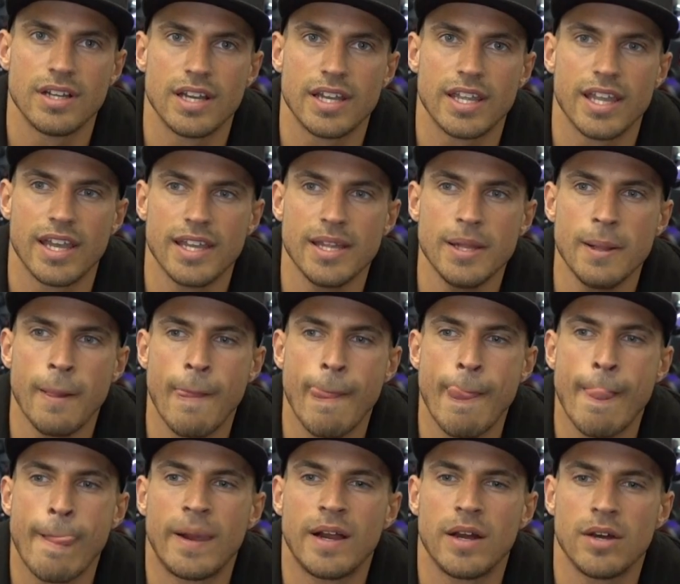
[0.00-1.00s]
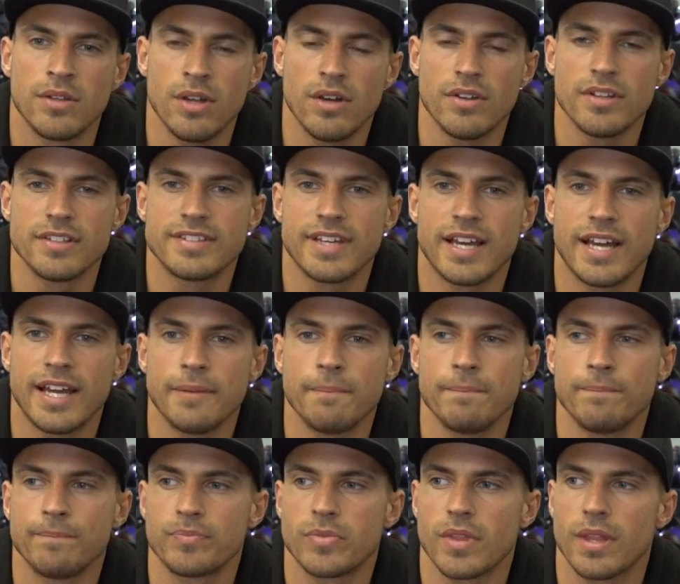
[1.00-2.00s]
Okay? A lot of the time,